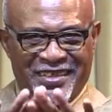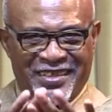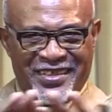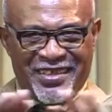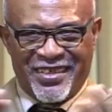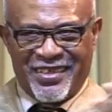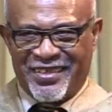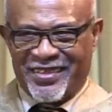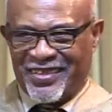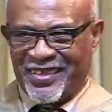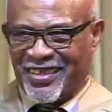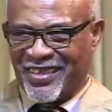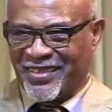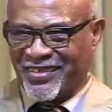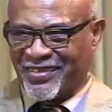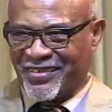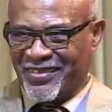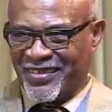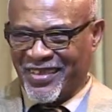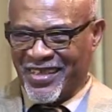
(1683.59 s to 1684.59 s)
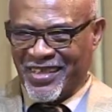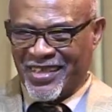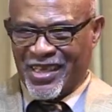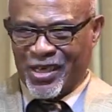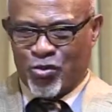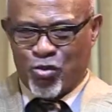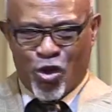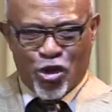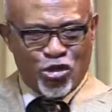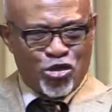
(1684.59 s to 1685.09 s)
Hello now. That
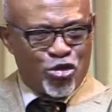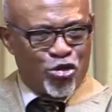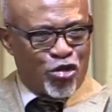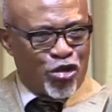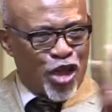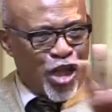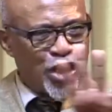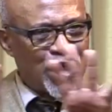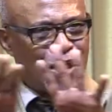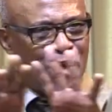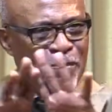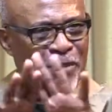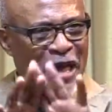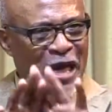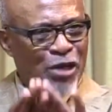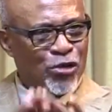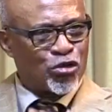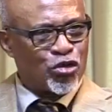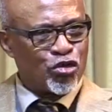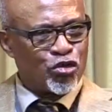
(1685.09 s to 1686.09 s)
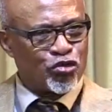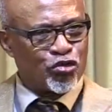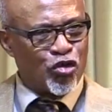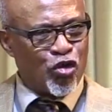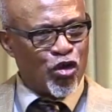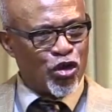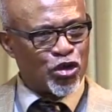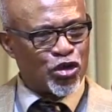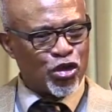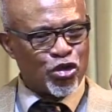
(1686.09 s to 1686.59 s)
what you think about, you
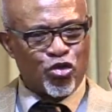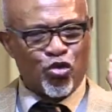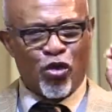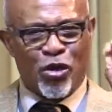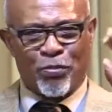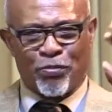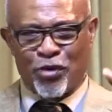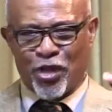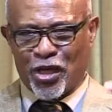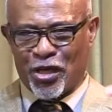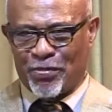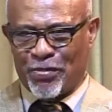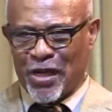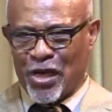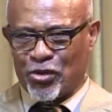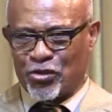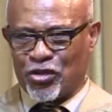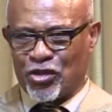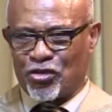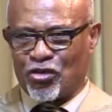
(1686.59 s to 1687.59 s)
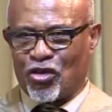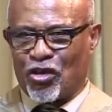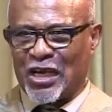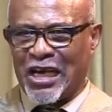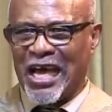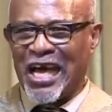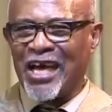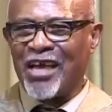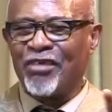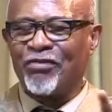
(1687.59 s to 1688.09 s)
draw to you and bring about in your
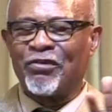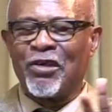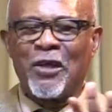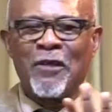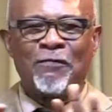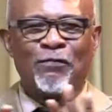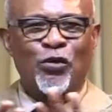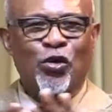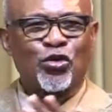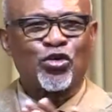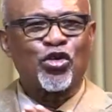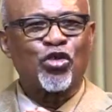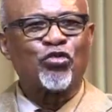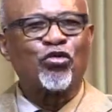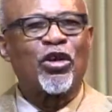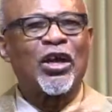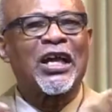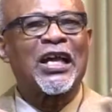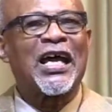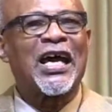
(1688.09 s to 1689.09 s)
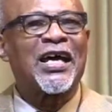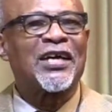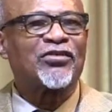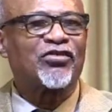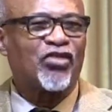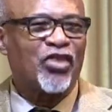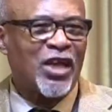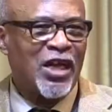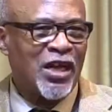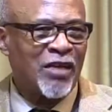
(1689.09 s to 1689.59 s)
life. Don't you realize
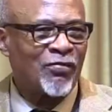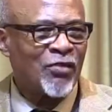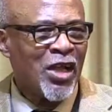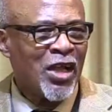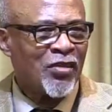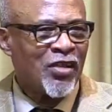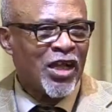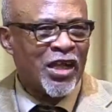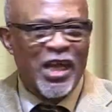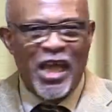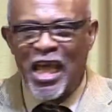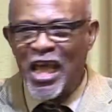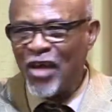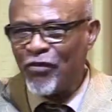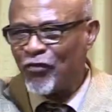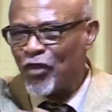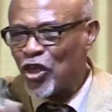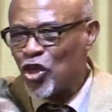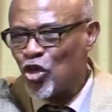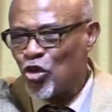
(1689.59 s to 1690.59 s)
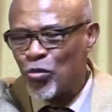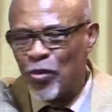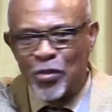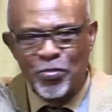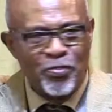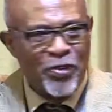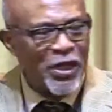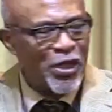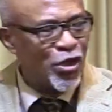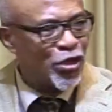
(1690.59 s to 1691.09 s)
that every human
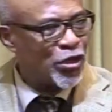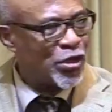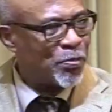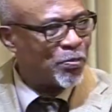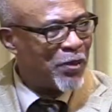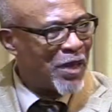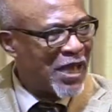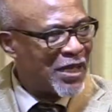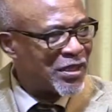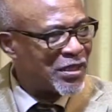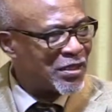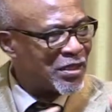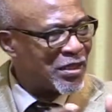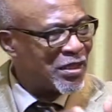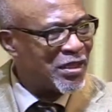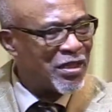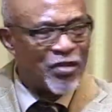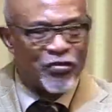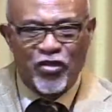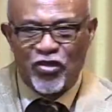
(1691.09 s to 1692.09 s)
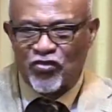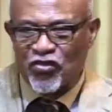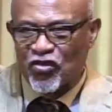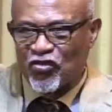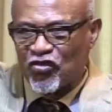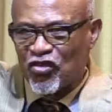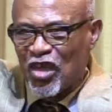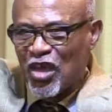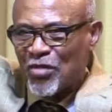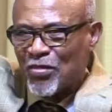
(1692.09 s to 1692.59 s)
being on the planet Earth is the
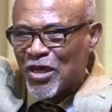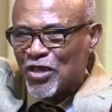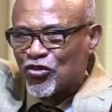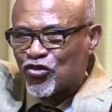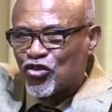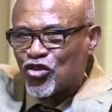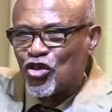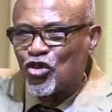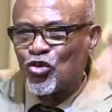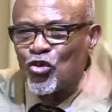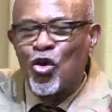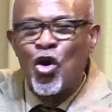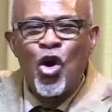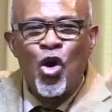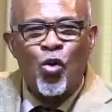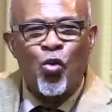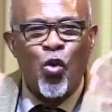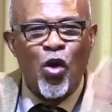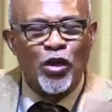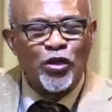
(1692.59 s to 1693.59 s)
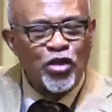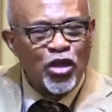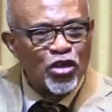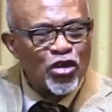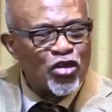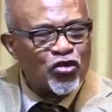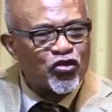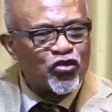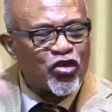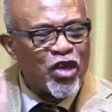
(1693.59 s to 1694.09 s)
same as you, wanting
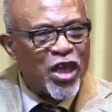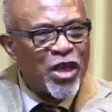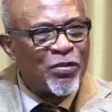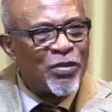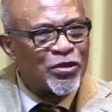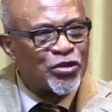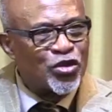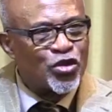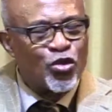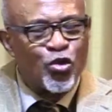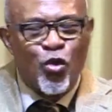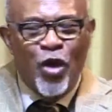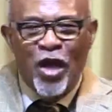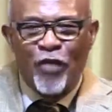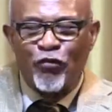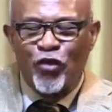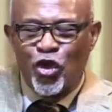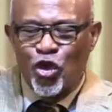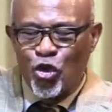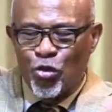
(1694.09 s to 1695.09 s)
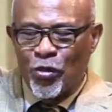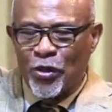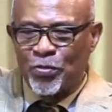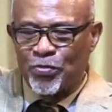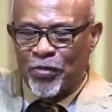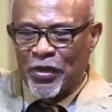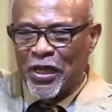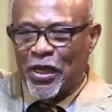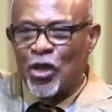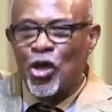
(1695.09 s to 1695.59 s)
the same as you? Every human
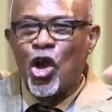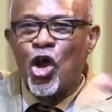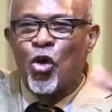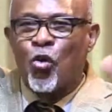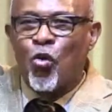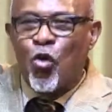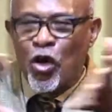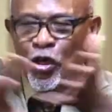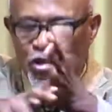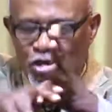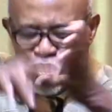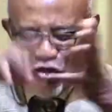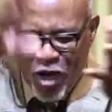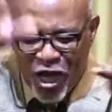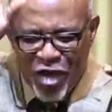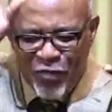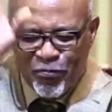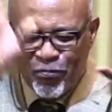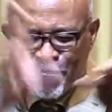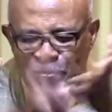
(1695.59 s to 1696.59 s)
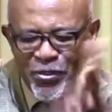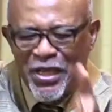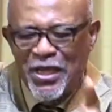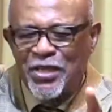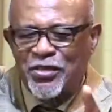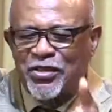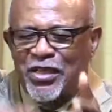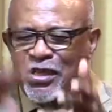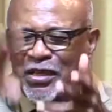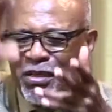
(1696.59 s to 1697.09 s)
being wants to have
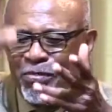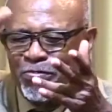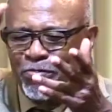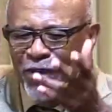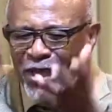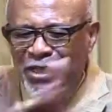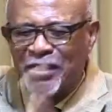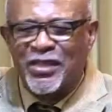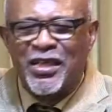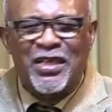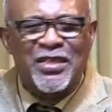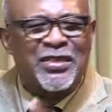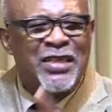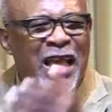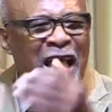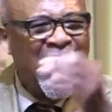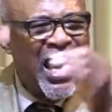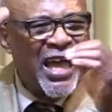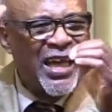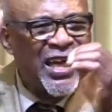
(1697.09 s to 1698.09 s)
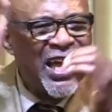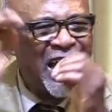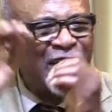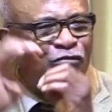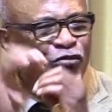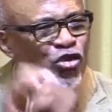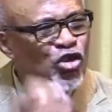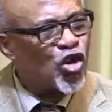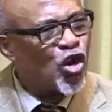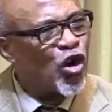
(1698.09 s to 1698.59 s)
peace and abundance and
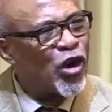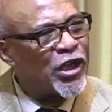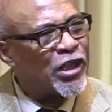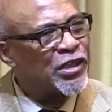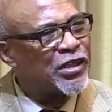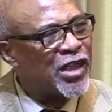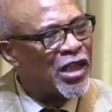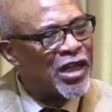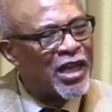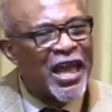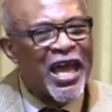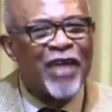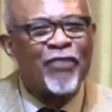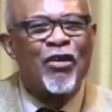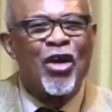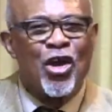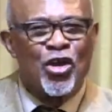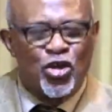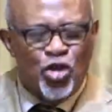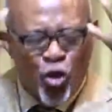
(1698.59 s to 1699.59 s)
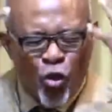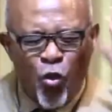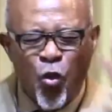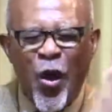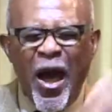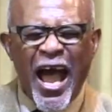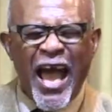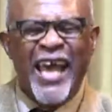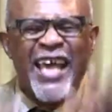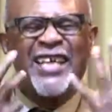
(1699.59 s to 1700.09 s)
have joy in their life. So
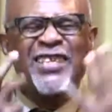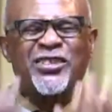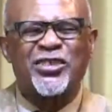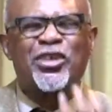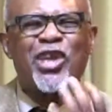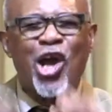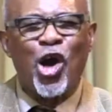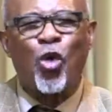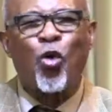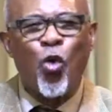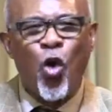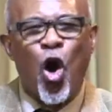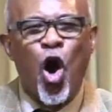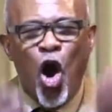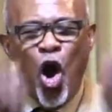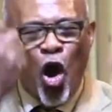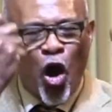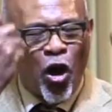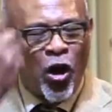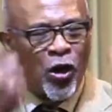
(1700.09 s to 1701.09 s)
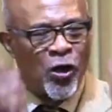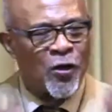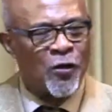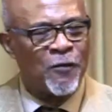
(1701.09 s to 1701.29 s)
why is there war?